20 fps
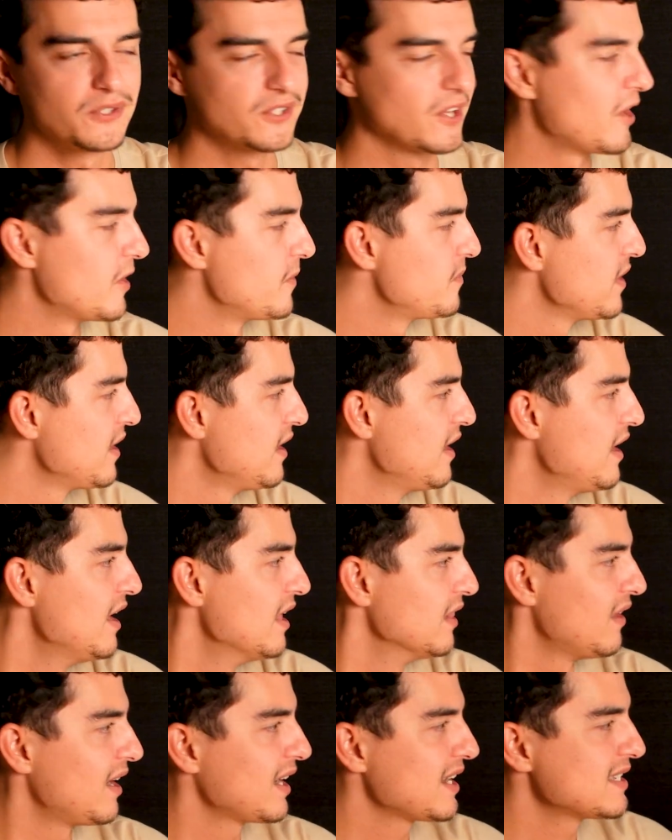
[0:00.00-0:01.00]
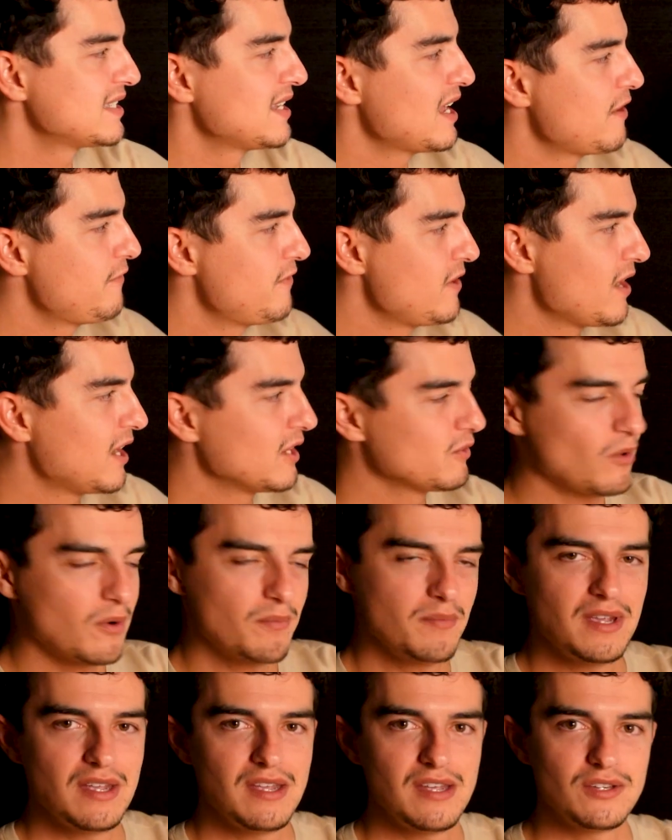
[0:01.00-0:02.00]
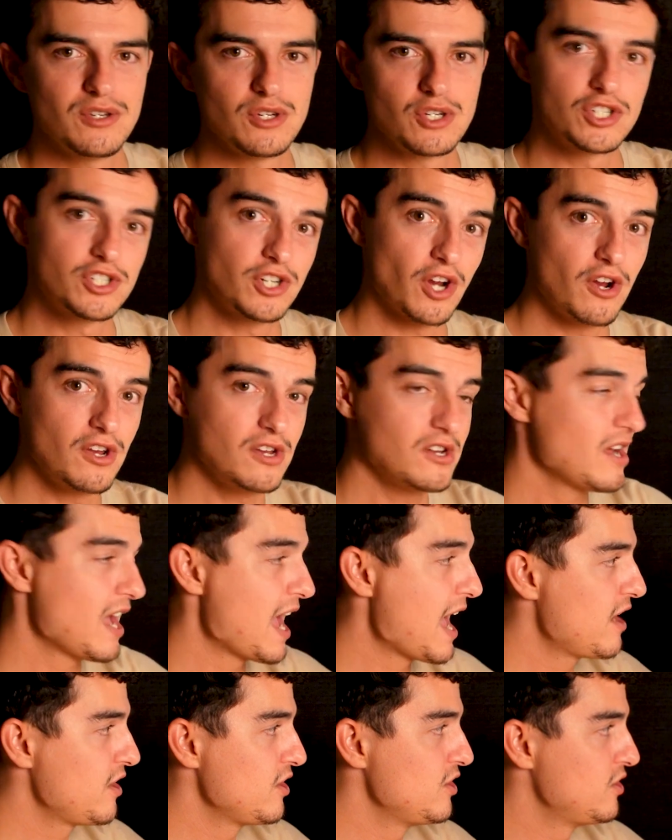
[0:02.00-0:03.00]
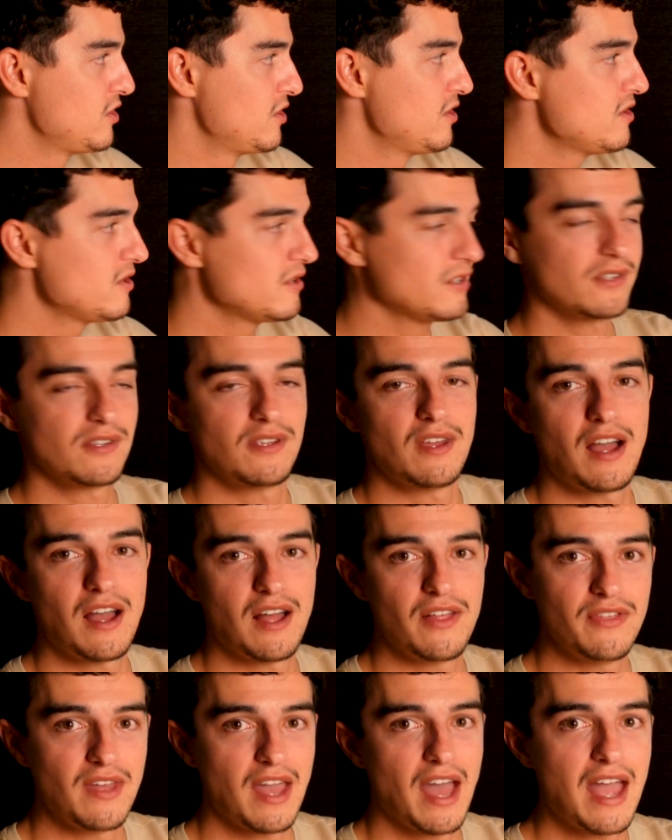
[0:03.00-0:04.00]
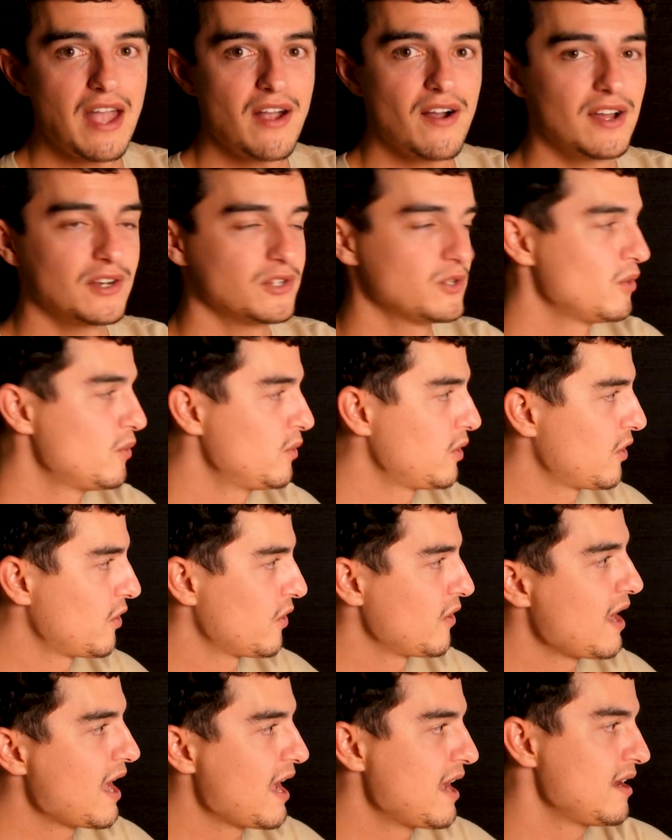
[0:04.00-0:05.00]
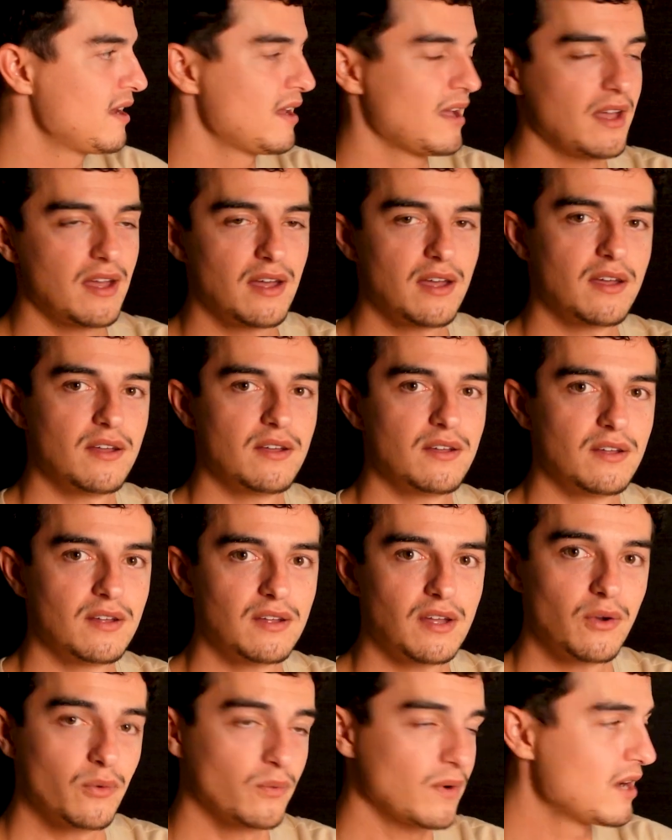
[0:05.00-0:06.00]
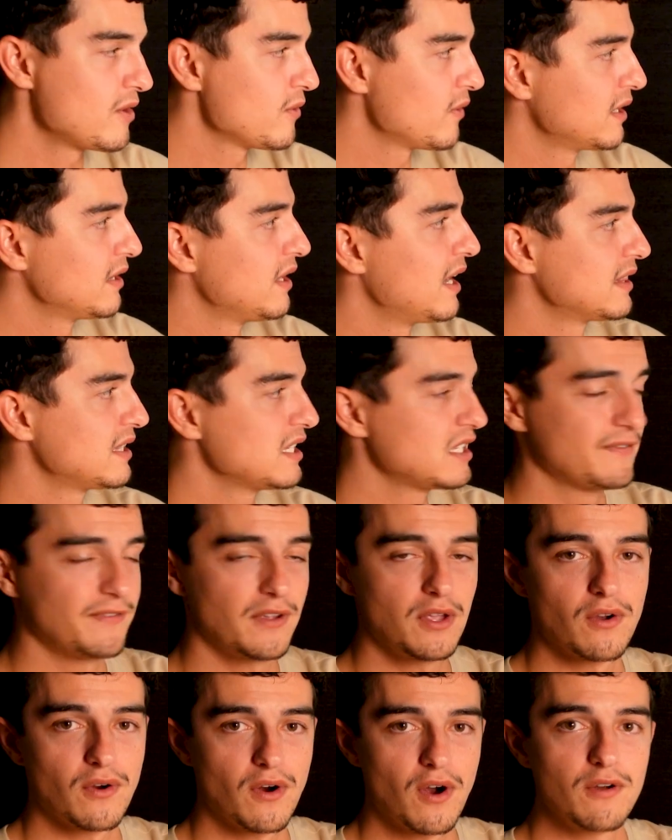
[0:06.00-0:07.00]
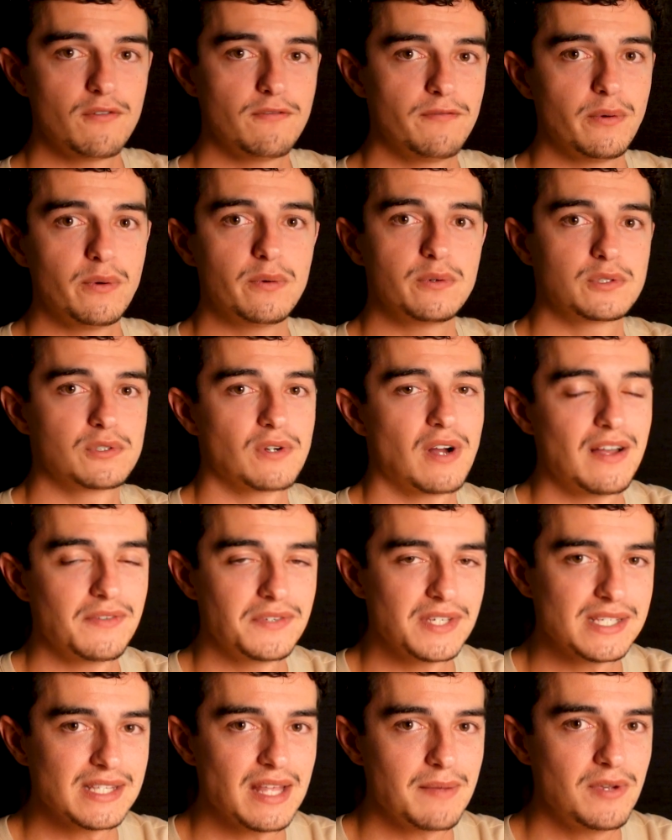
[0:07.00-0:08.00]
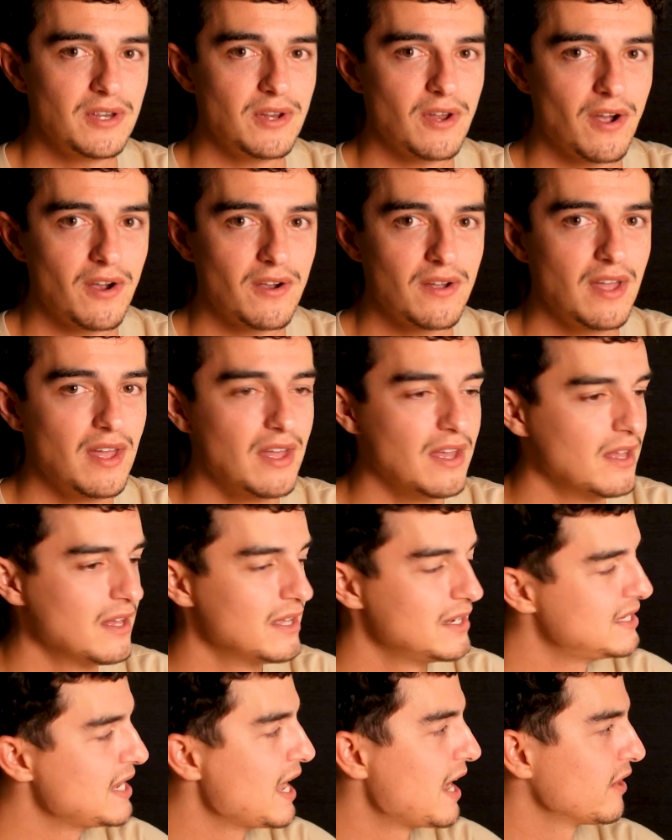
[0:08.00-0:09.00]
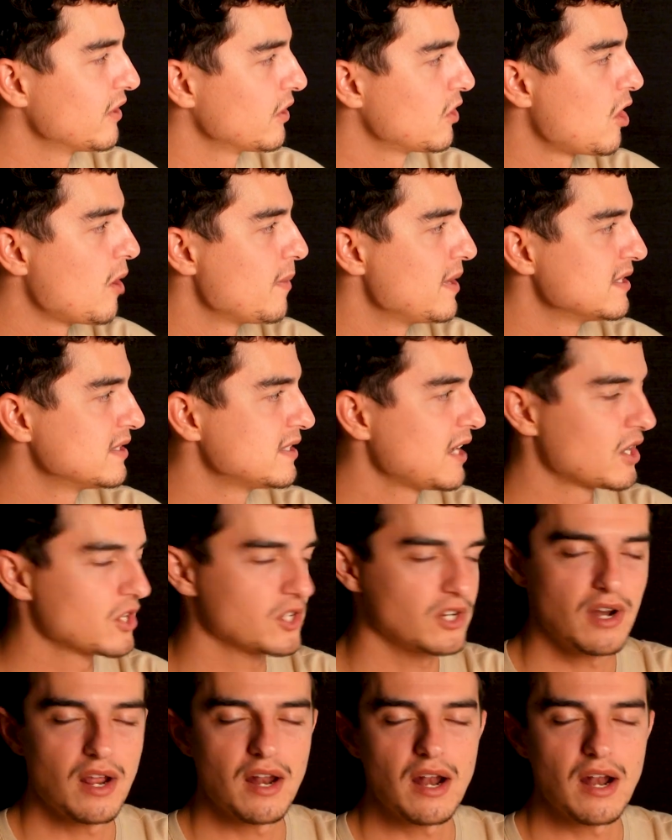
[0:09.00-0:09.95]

So like I said, if you guys want me to show you how to use the AI tool to create a rendering like this for your own four-wheel drives, just let me know down in the comment section.